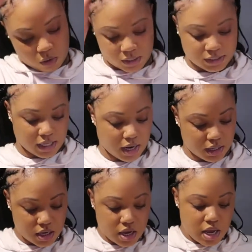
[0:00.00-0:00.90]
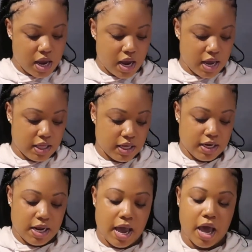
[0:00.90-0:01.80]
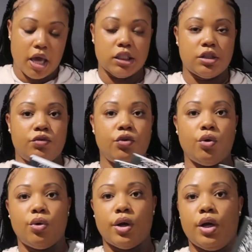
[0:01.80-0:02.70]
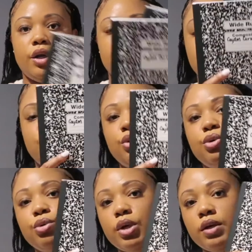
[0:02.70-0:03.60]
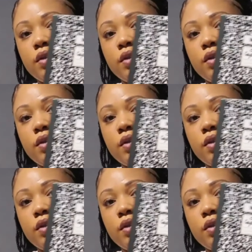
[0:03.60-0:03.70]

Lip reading: or signed. And then they ask for 2 of